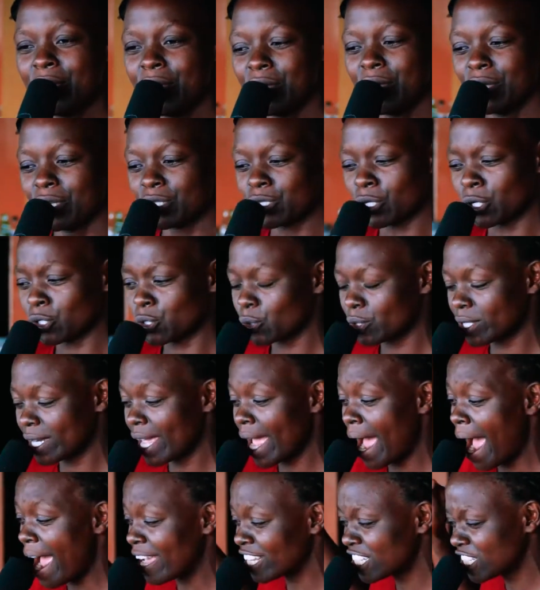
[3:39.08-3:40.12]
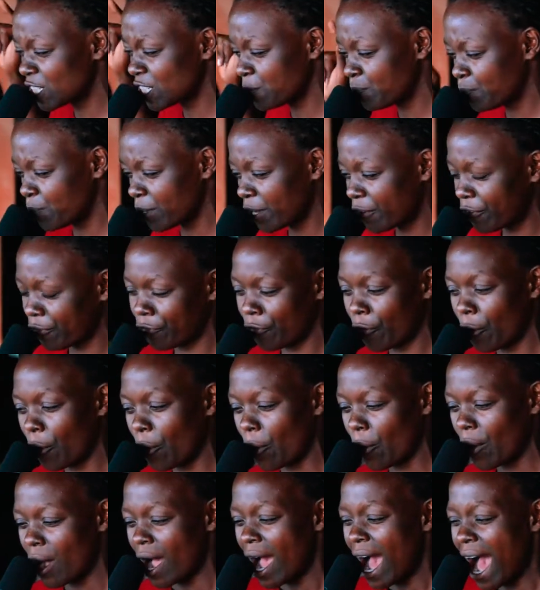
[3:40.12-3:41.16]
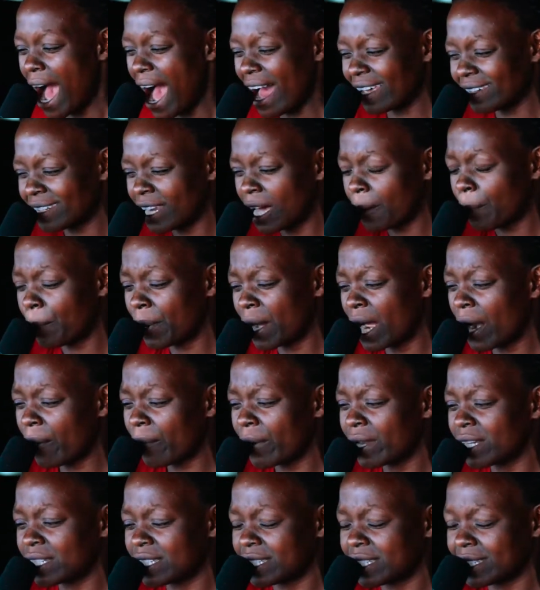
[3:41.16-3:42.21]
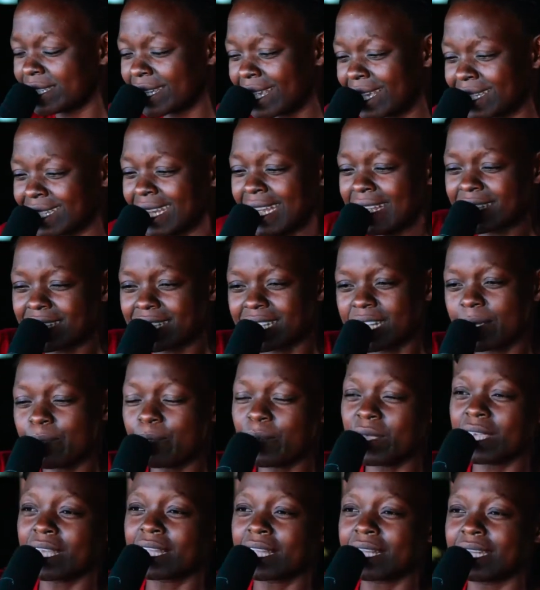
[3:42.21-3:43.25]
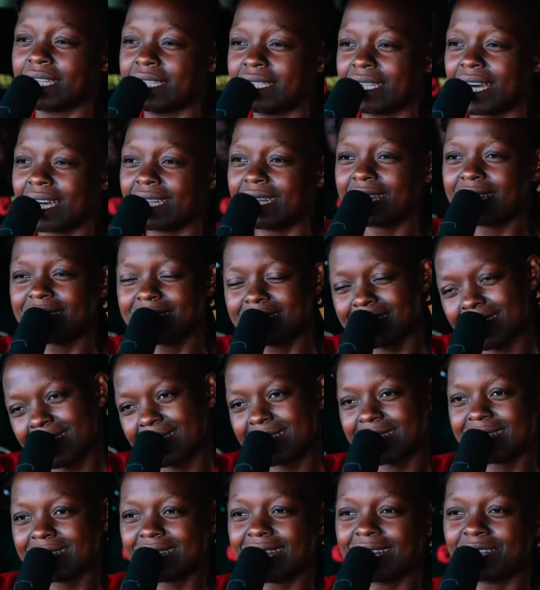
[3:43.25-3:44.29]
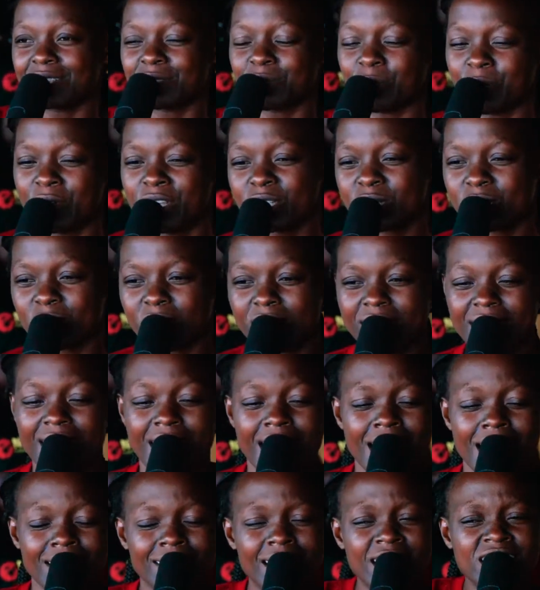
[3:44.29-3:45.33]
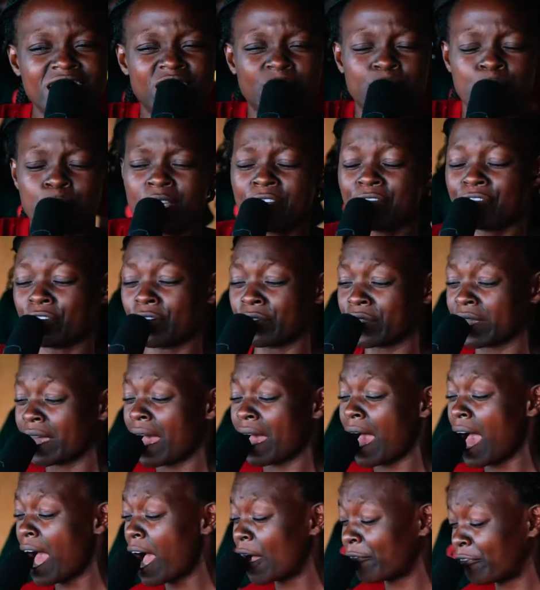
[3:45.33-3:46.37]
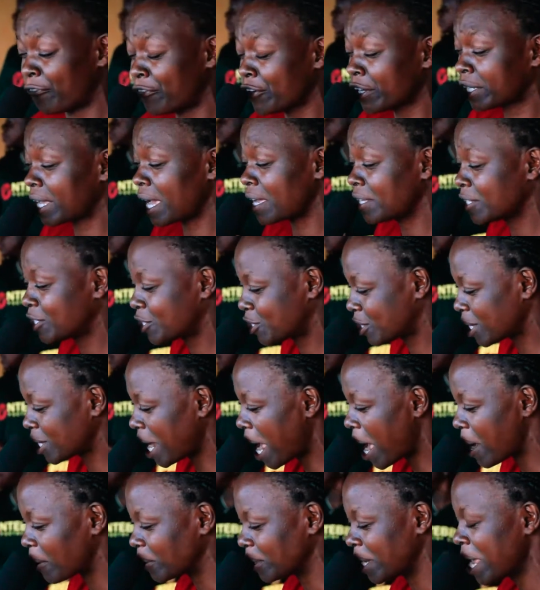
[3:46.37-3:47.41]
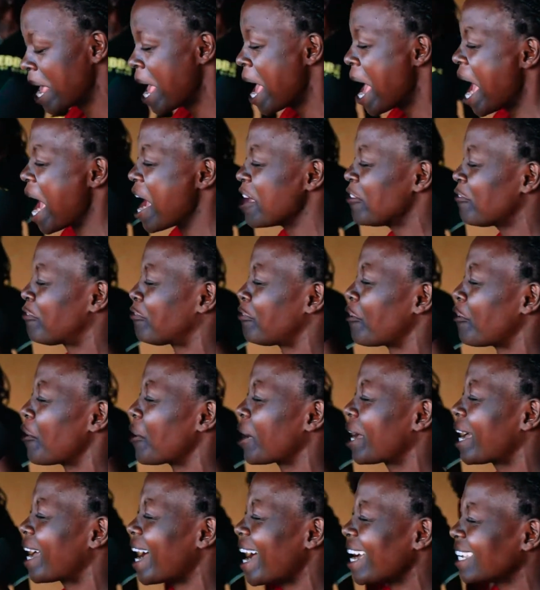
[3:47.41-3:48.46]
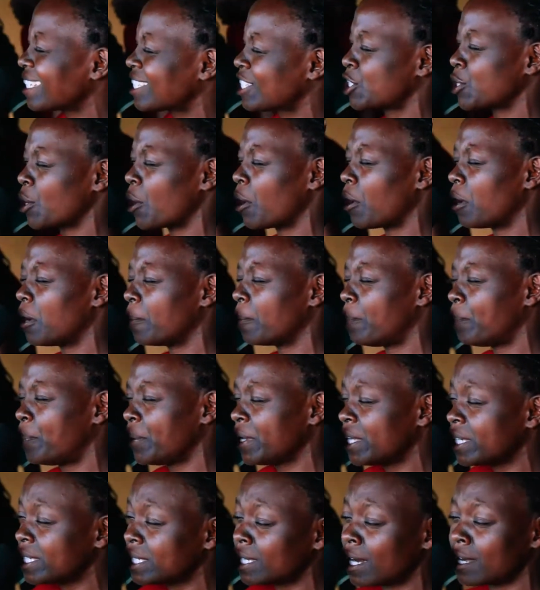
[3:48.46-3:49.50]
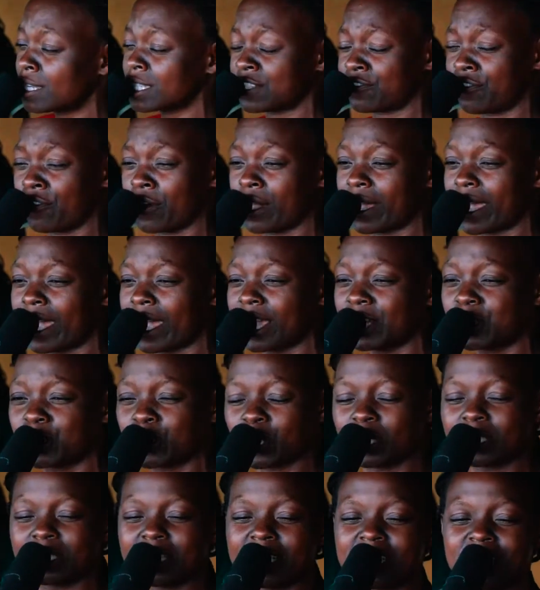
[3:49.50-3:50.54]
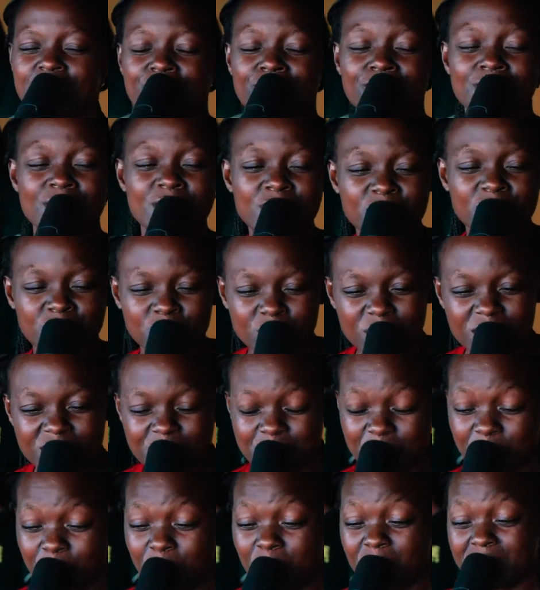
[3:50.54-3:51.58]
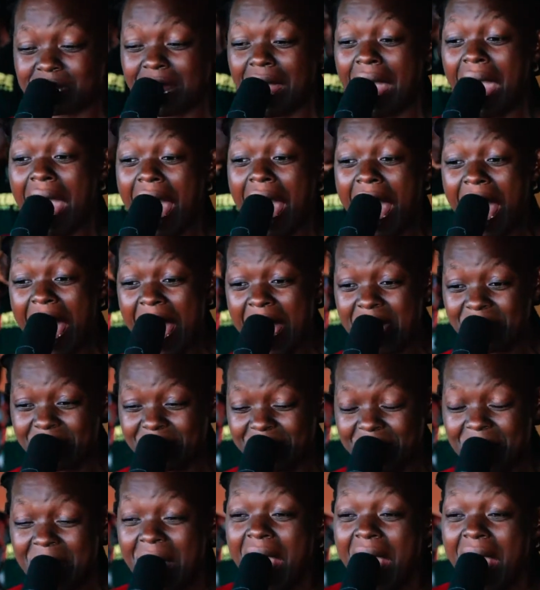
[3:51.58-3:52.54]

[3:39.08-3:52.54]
So today I speak for an apparent yet seemingly non-existent reason, and I speak for the African child. And forget your opinions, forget your definitions, because I